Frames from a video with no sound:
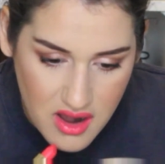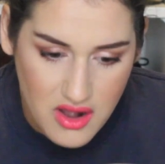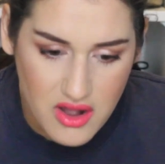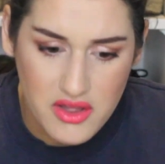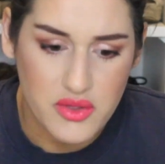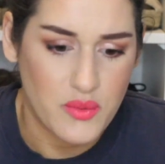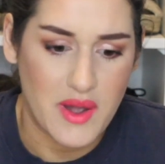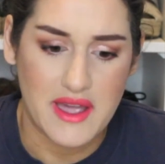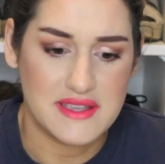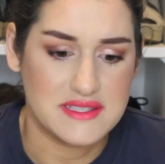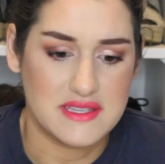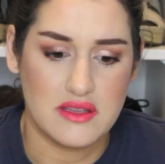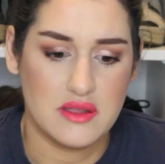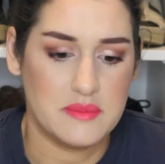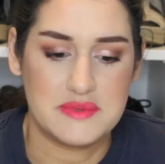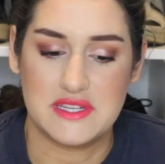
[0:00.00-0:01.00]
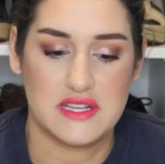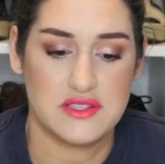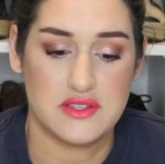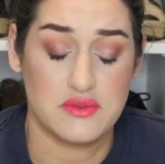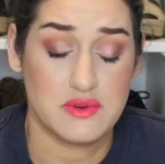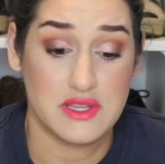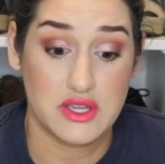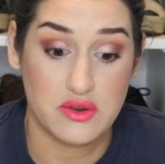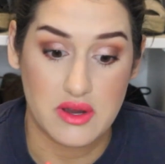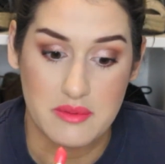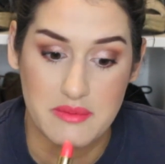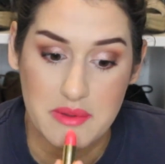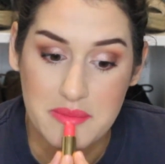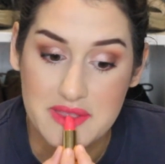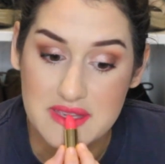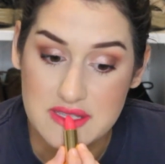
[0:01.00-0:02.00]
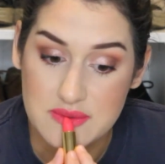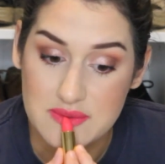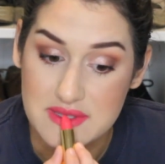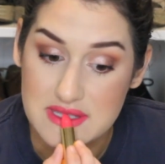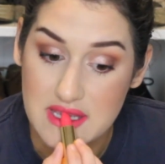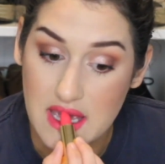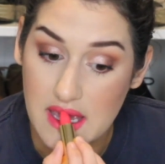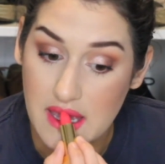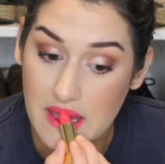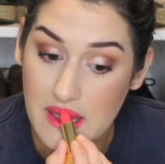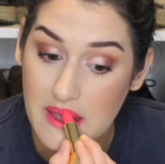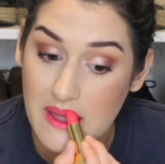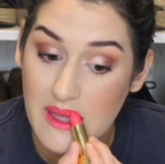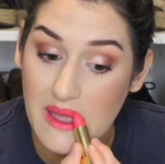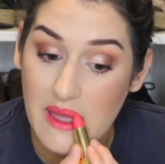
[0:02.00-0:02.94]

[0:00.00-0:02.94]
All the YSL lipsticks are really creamy, but this one's like